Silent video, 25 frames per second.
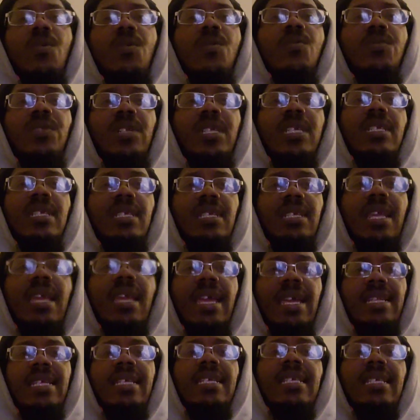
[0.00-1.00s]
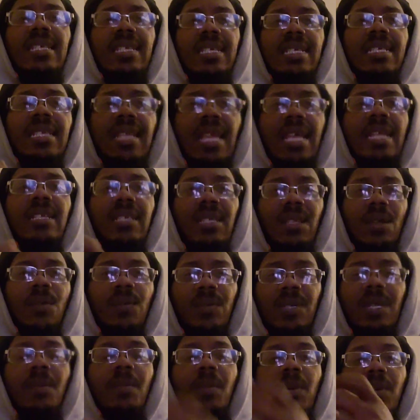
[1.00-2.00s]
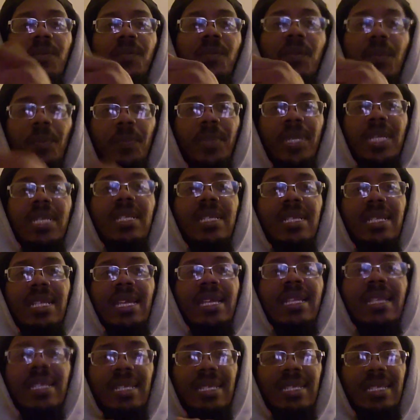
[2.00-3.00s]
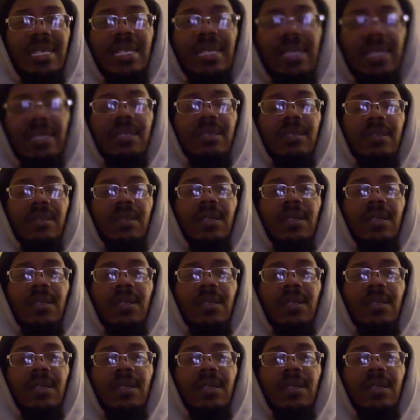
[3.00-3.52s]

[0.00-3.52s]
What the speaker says: who this cat is because I don't. I'm going to repeat that again.